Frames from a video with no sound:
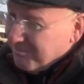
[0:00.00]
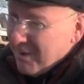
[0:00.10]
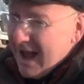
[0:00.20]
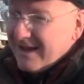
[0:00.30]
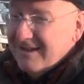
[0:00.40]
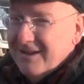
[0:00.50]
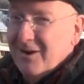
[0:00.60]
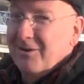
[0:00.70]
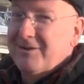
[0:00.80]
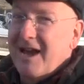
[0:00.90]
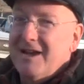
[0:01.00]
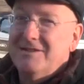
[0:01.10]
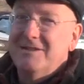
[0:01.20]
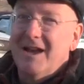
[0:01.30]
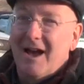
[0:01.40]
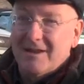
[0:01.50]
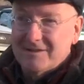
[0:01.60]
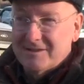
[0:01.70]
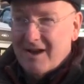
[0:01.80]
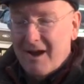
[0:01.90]
Back in the old days,
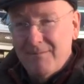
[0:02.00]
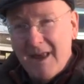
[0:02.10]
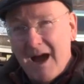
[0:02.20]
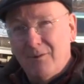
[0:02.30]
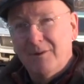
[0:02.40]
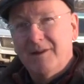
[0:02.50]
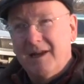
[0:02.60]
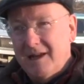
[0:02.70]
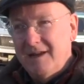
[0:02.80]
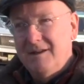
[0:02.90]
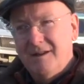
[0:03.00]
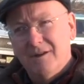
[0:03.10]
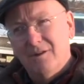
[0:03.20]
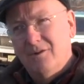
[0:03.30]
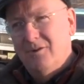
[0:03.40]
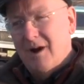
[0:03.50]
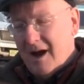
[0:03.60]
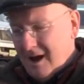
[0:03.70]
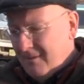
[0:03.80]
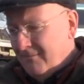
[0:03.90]
yes. Now with the EU,
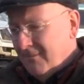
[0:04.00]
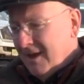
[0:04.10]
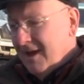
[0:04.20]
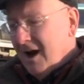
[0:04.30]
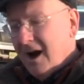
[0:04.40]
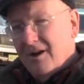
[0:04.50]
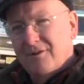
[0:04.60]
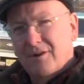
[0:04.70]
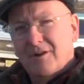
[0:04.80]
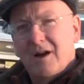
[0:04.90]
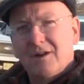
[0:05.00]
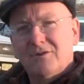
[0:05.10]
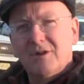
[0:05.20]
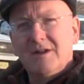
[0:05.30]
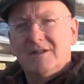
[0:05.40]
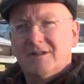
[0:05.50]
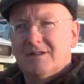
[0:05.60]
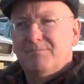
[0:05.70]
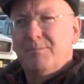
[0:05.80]
other countries,